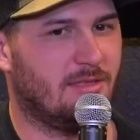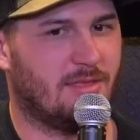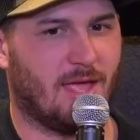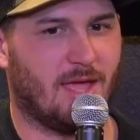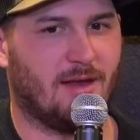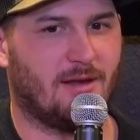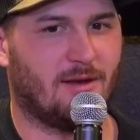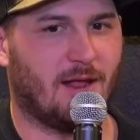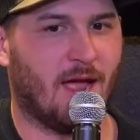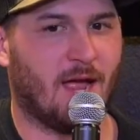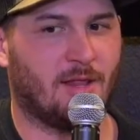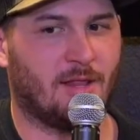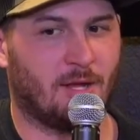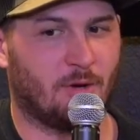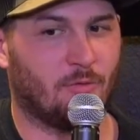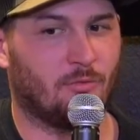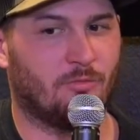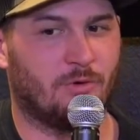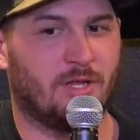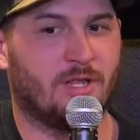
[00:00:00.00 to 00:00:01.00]
that I
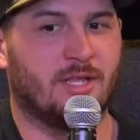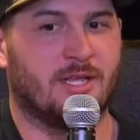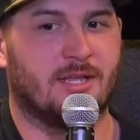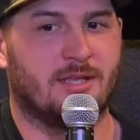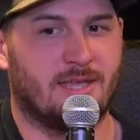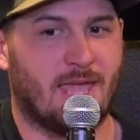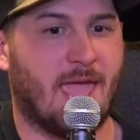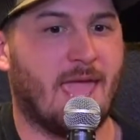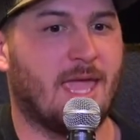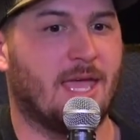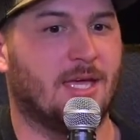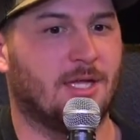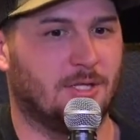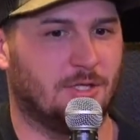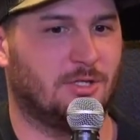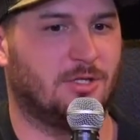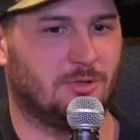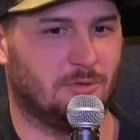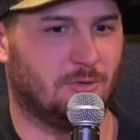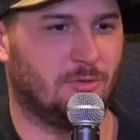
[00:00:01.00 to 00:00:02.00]
like really
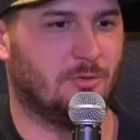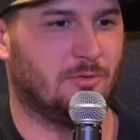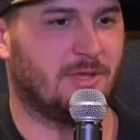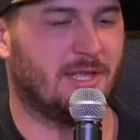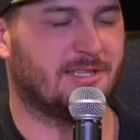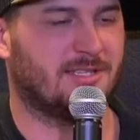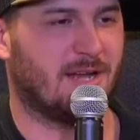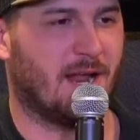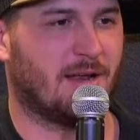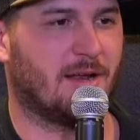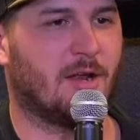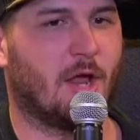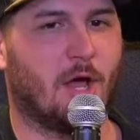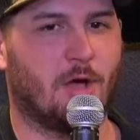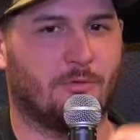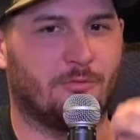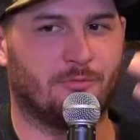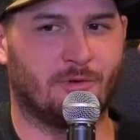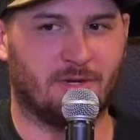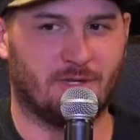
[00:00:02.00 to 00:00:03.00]
can do that's not an
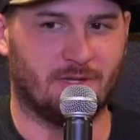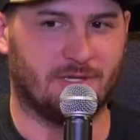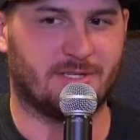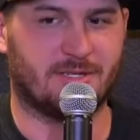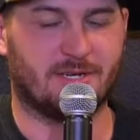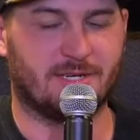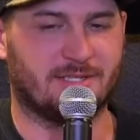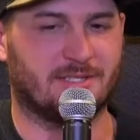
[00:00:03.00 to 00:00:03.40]
unrealistic,